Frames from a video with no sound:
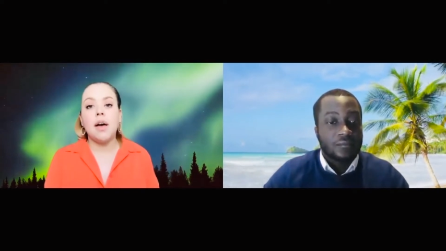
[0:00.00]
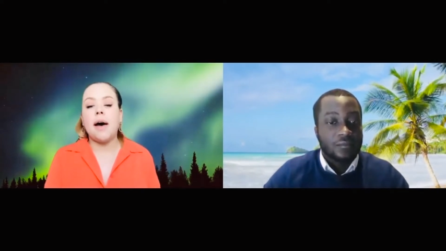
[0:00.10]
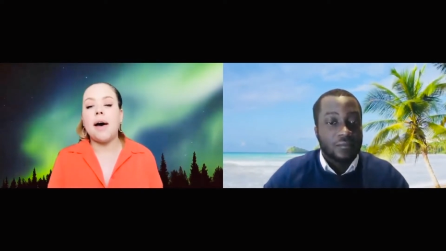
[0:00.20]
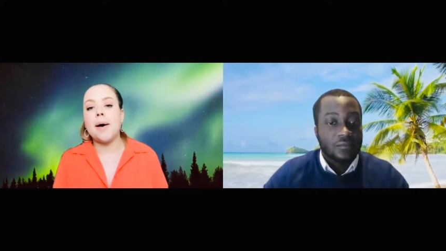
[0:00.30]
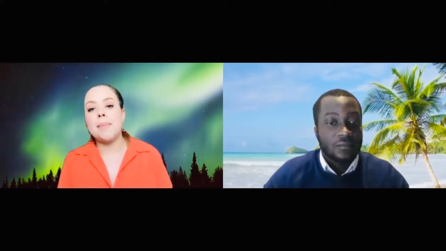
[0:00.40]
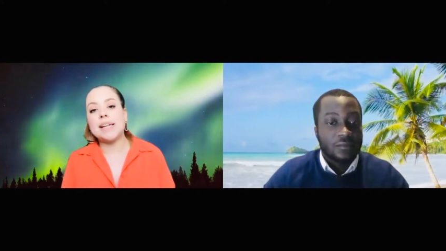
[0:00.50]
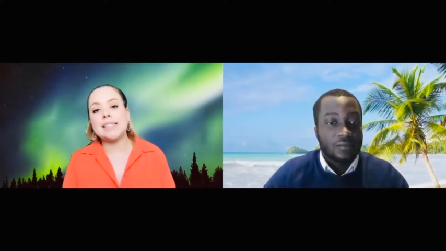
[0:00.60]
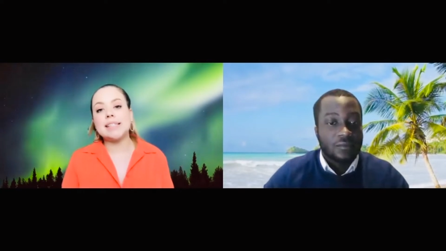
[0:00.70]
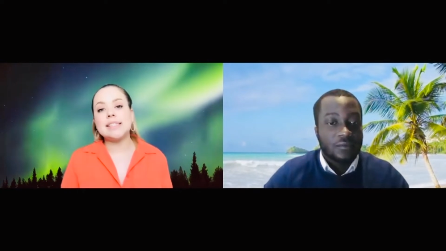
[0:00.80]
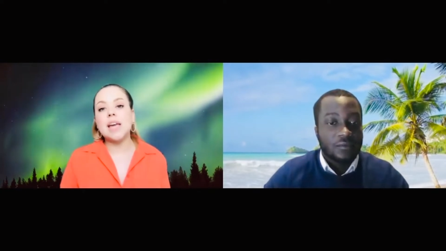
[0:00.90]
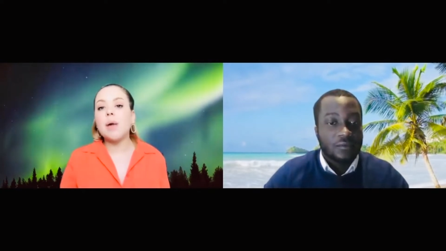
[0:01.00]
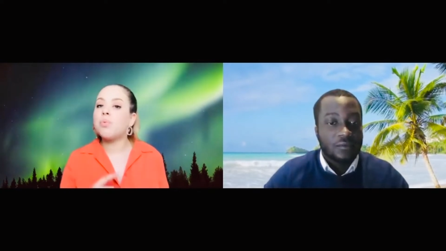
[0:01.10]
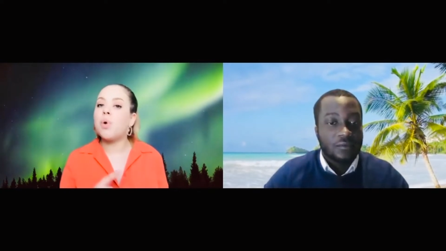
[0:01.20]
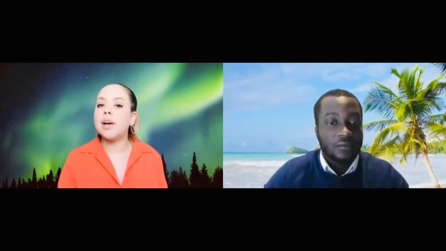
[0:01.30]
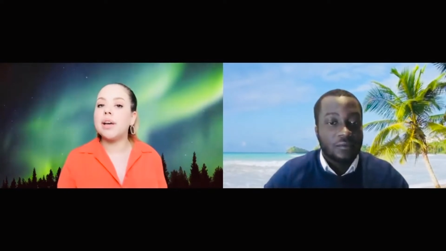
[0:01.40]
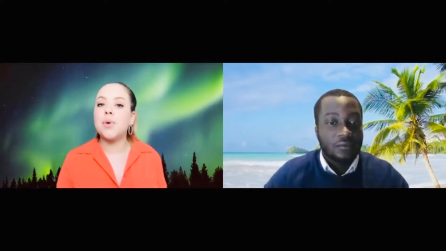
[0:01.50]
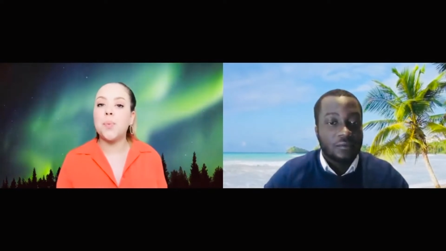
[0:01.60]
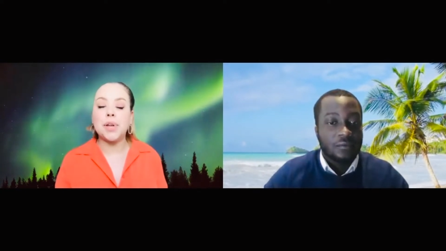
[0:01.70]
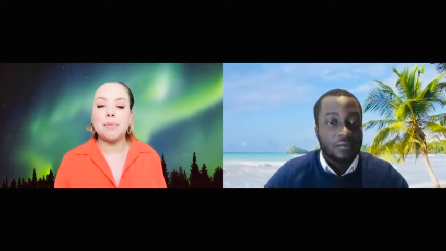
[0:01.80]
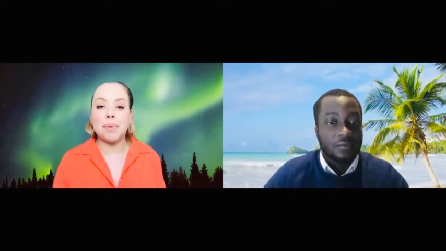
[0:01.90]
Speaker 1: Um, I'd say step one
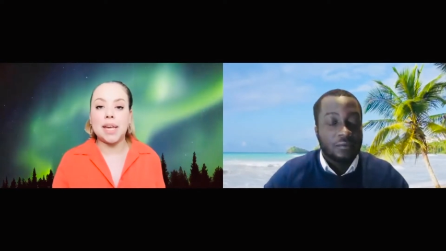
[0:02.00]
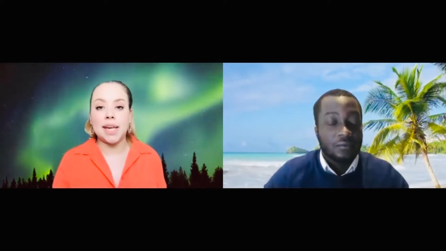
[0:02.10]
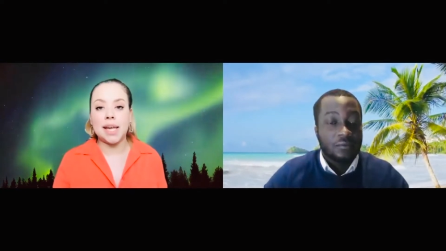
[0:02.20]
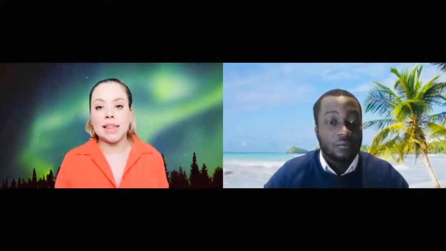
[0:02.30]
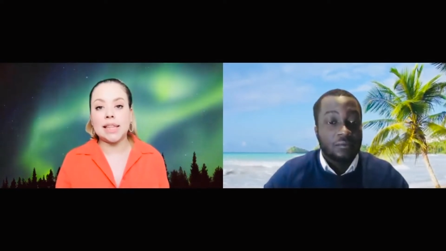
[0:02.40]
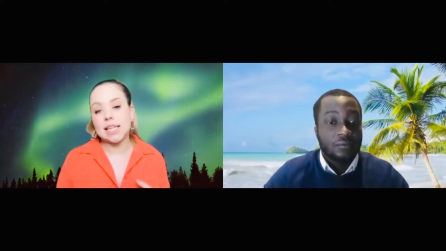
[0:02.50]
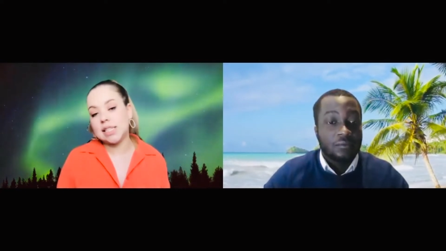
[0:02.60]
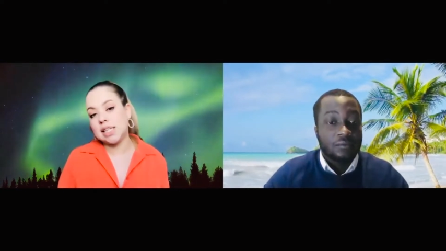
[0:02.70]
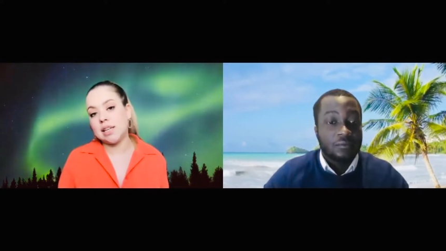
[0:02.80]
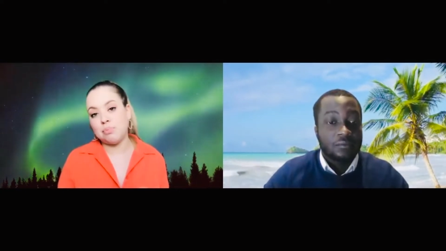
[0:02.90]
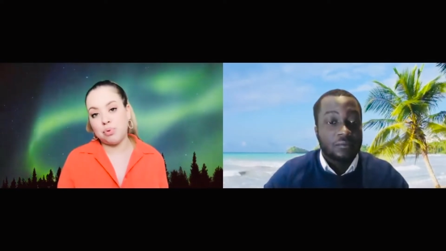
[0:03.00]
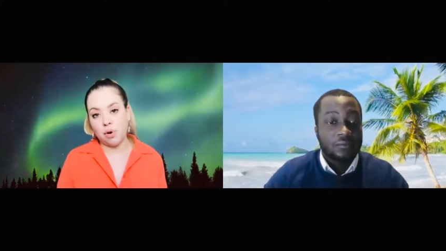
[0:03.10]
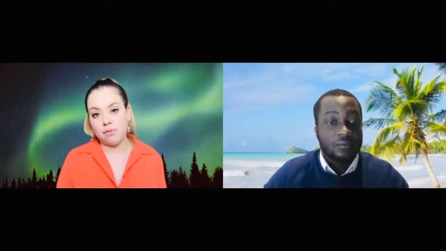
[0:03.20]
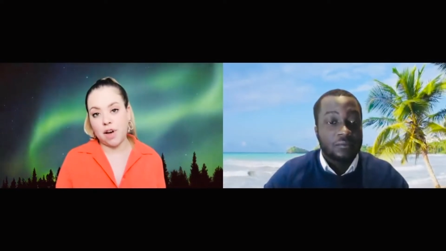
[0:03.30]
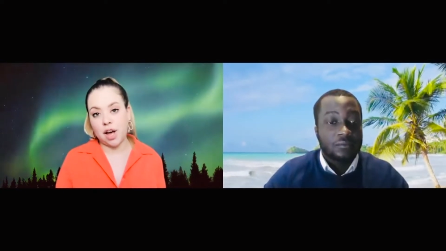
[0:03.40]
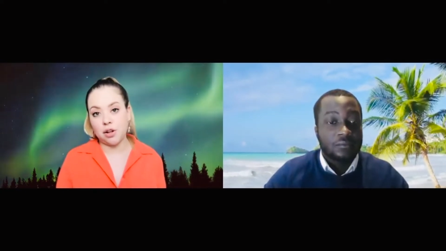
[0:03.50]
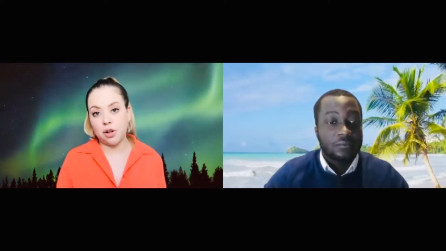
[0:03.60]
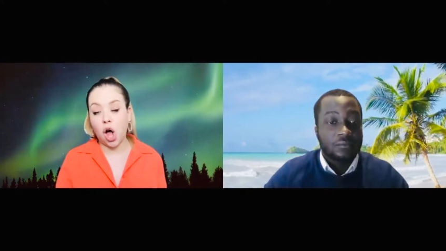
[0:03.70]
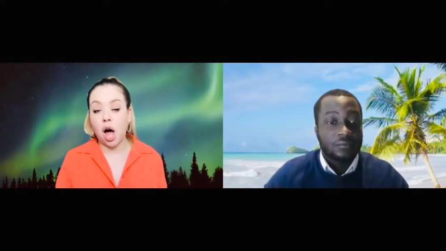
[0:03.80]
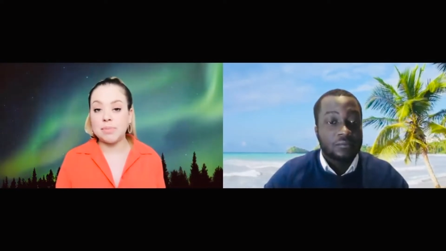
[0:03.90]
would be LinkedIn profile
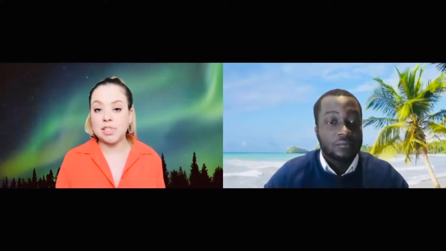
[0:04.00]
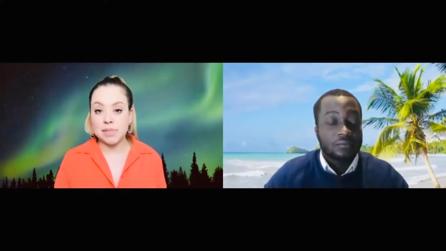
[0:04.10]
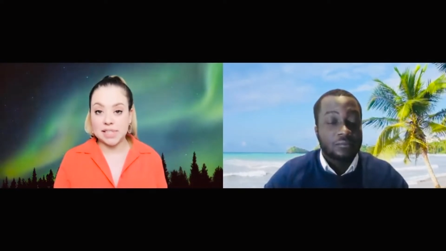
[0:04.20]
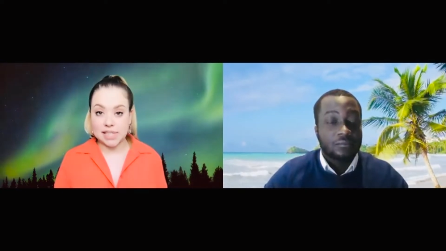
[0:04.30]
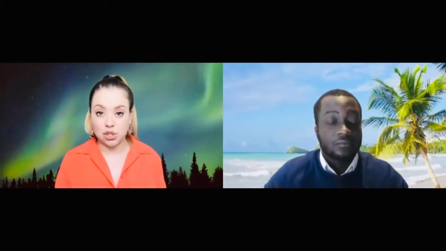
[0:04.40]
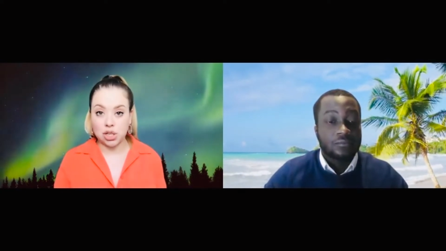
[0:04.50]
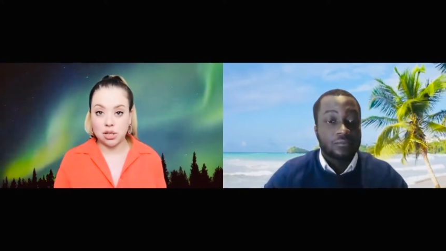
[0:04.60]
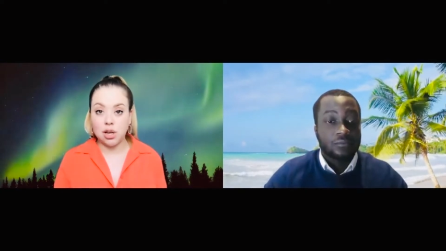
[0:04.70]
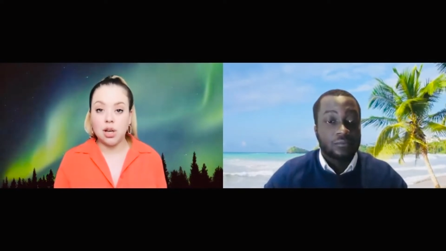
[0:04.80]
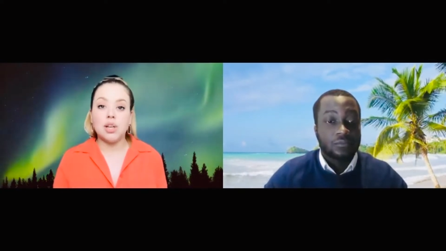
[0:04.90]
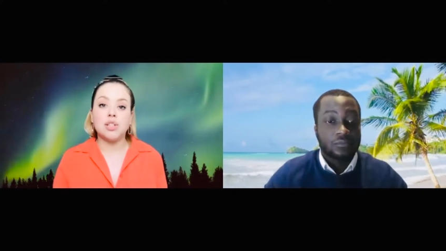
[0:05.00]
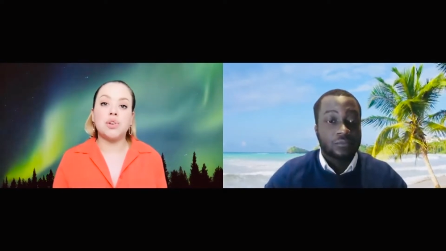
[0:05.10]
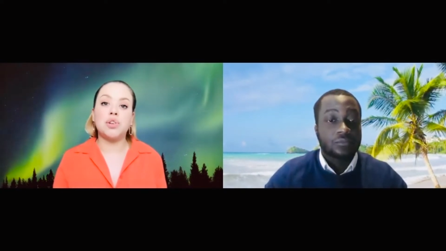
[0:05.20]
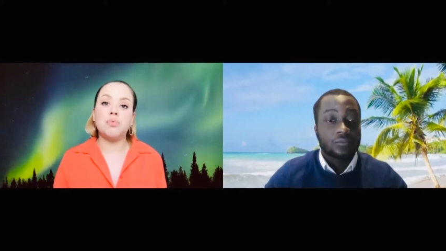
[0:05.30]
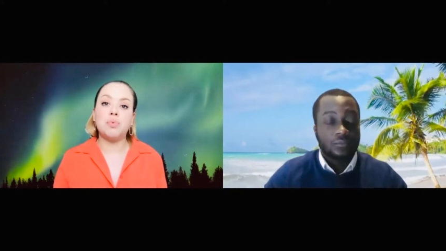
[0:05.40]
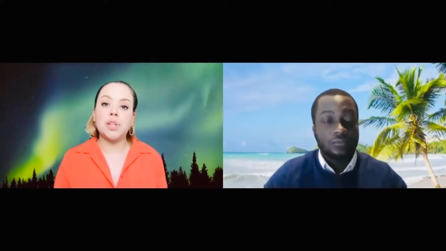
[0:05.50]
optimization. So you really